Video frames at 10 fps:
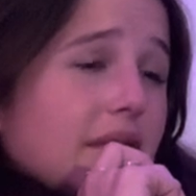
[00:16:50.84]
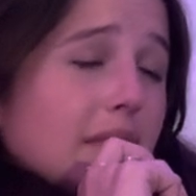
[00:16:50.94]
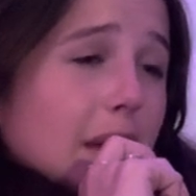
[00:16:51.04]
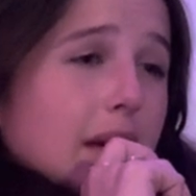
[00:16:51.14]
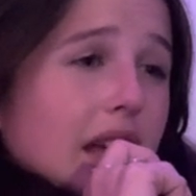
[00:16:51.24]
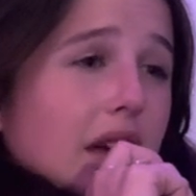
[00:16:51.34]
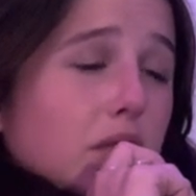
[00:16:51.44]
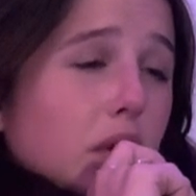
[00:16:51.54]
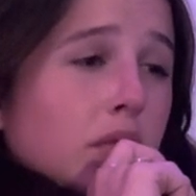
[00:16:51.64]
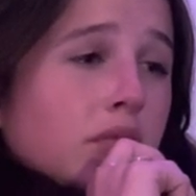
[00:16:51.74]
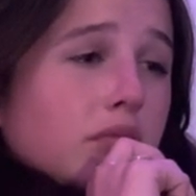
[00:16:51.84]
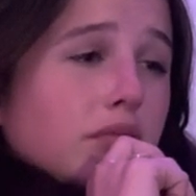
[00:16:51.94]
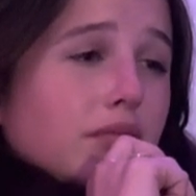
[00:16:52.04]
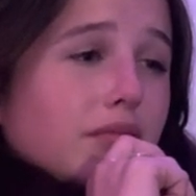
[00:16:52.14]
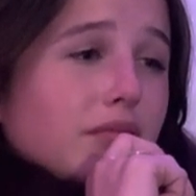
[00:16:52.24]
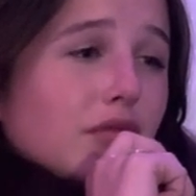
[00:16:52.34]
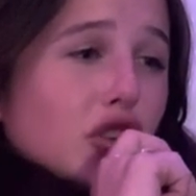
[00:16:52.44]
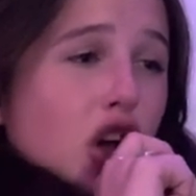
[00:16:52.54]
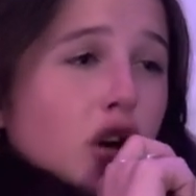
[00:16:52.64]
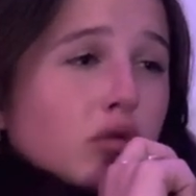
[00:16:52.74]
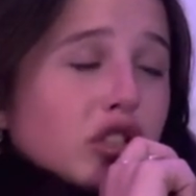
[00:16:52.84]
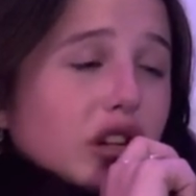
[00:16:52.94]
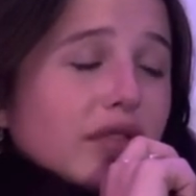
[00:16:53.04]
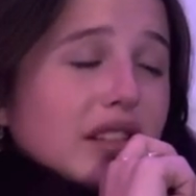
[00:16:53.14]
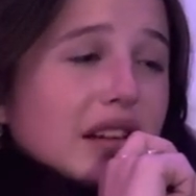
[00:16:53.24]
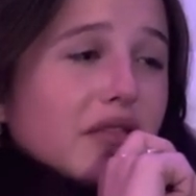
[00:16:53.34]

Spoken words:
maybe they won't know surface